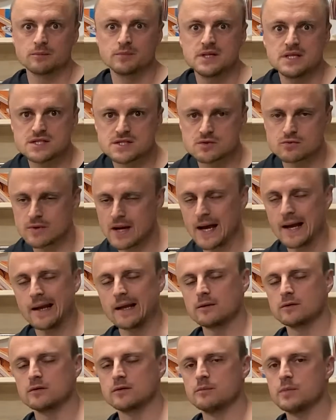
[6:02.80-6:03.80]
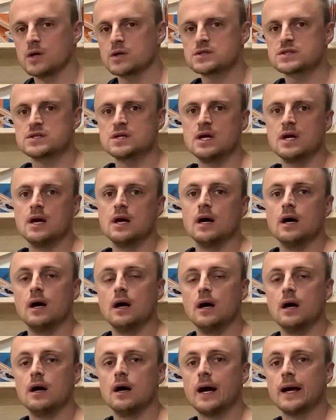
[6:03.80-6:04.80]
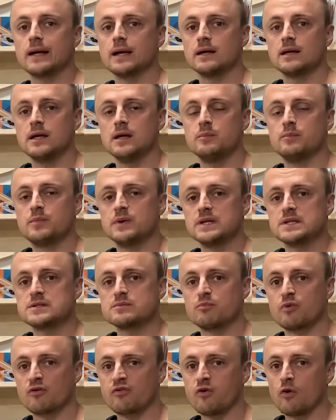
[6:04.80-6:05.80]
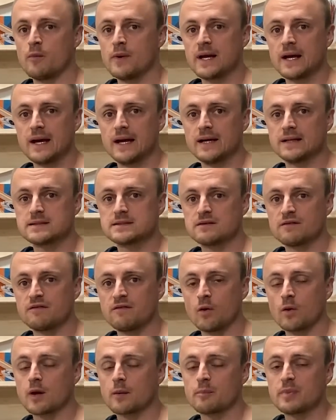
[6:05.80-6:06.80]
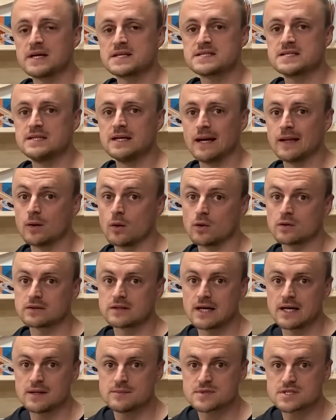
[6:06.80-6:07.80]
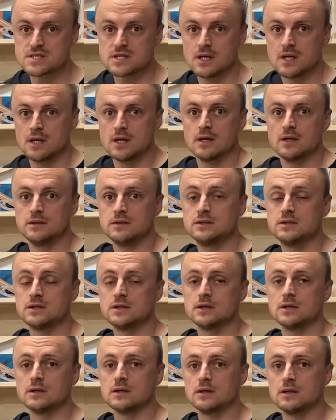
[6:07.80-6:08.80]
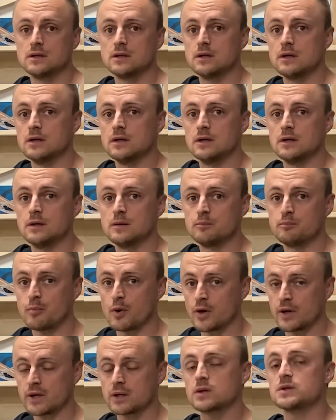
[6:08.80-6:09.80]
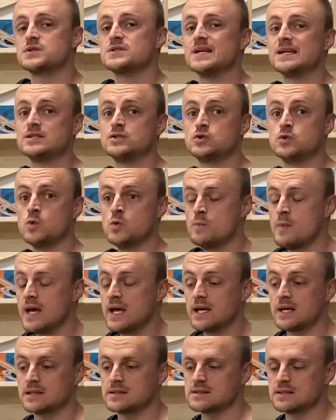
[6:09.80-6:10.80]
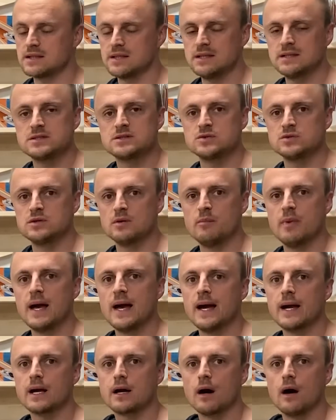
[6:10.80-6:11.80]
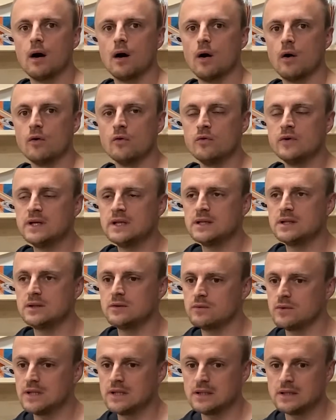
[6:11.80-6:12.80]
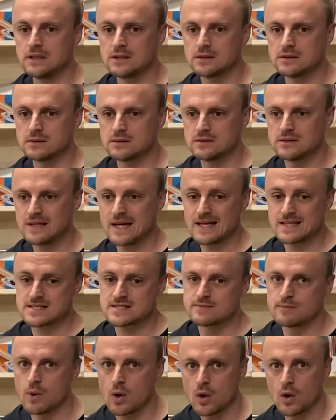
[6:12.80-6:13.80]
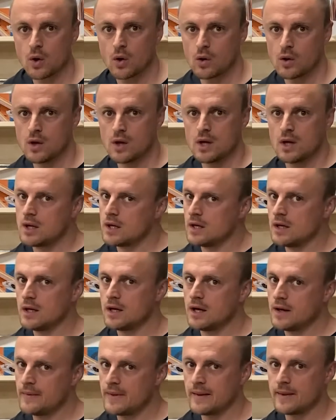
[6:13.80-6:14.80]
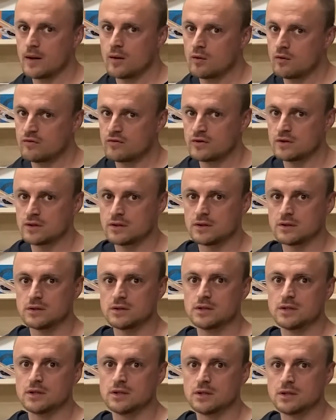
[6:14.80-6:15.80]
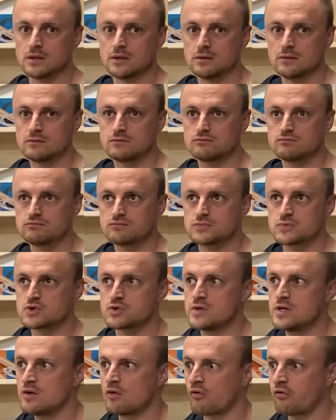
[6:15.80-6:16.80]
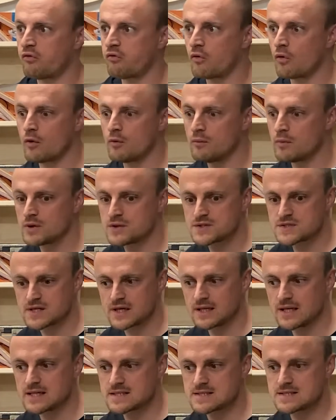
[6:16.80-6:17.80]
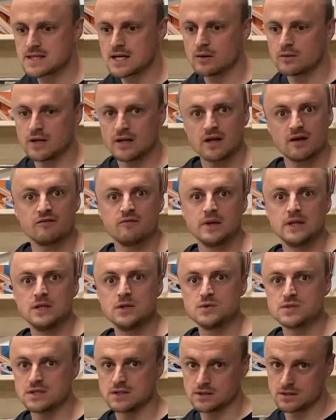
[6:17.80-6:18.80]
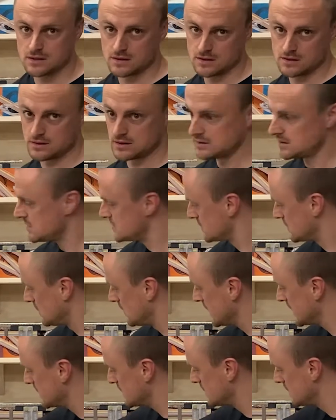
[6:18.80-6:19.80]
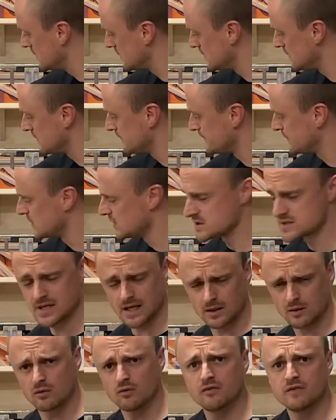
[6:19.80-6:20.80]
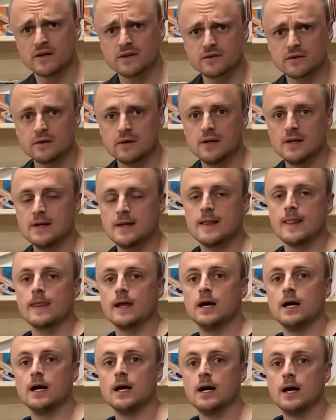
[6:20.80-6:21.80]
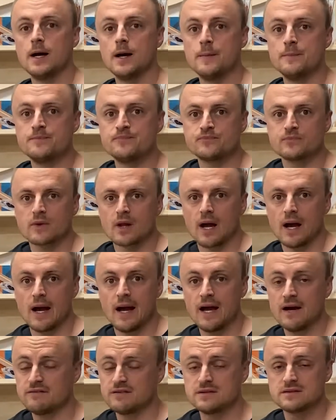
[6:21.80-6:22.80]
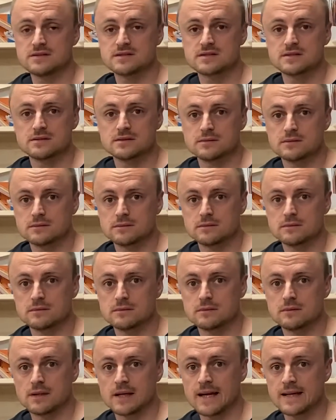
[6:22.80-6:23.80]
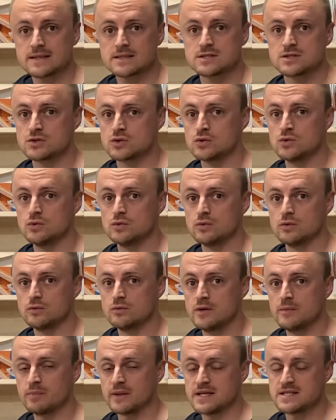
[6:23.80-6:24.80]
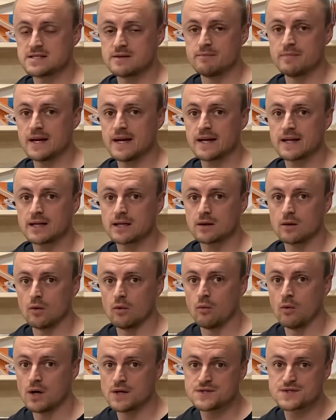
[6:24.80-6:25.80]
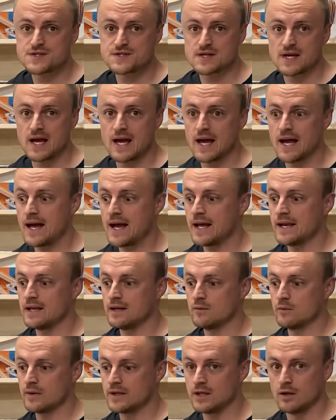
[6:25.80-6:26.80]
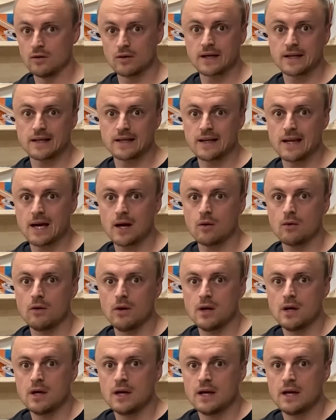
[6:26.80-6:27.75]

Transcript: beast right out of the box. I can keep it performing at full capacity at all times. The particles that do make it into the bag are really, really that small that over the 3 or 4 months, I guess now that I've been using the cyclone filter, I haven't had to replace the bag once, and when you look at it now,